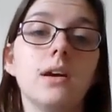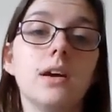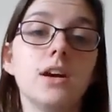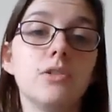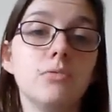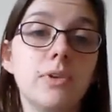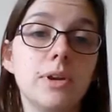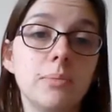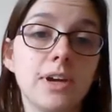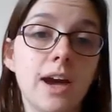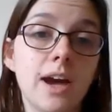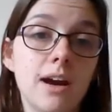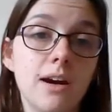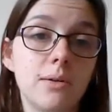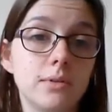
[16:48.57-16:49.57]
a rib
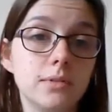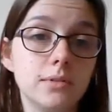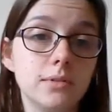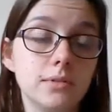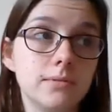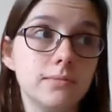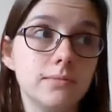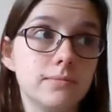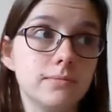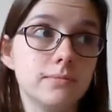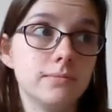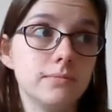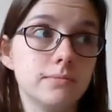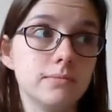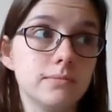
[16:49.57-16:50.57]
cowl.
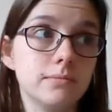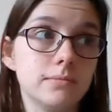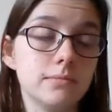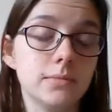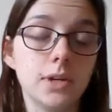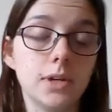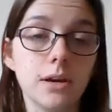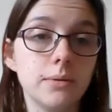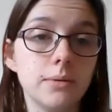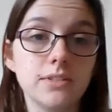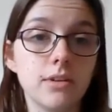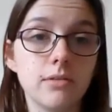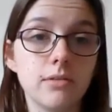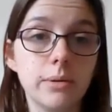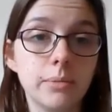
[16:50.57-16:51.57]
No, it's
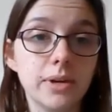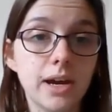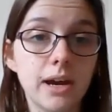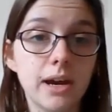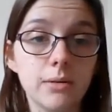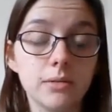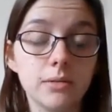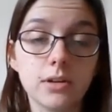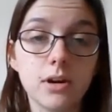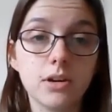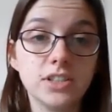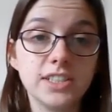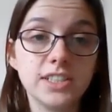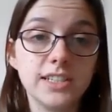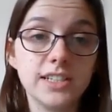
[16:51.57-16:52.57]
not a rib cowl,
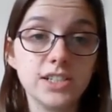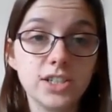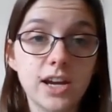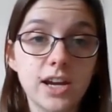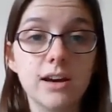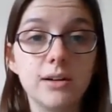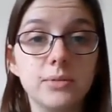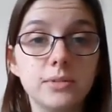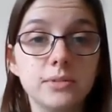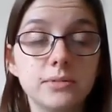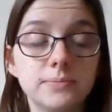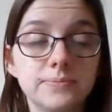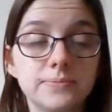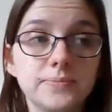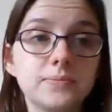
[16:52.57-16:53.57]
garter stitch cowl
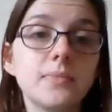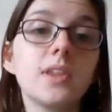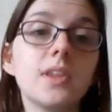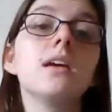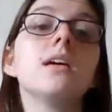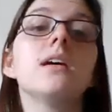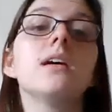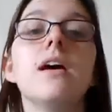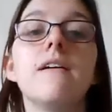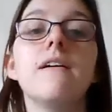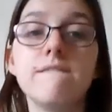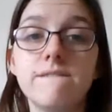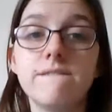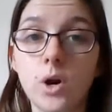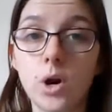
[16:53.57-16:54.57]

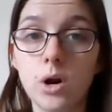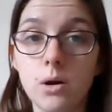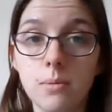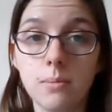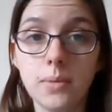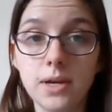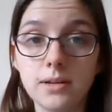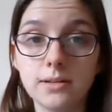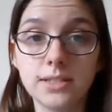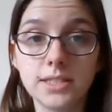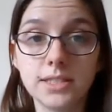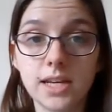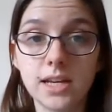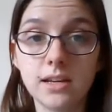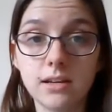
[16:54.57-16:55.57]
from
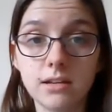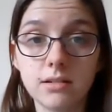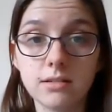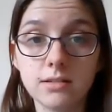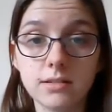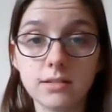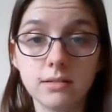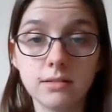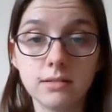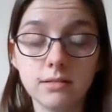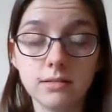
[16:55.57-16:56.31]
Tina's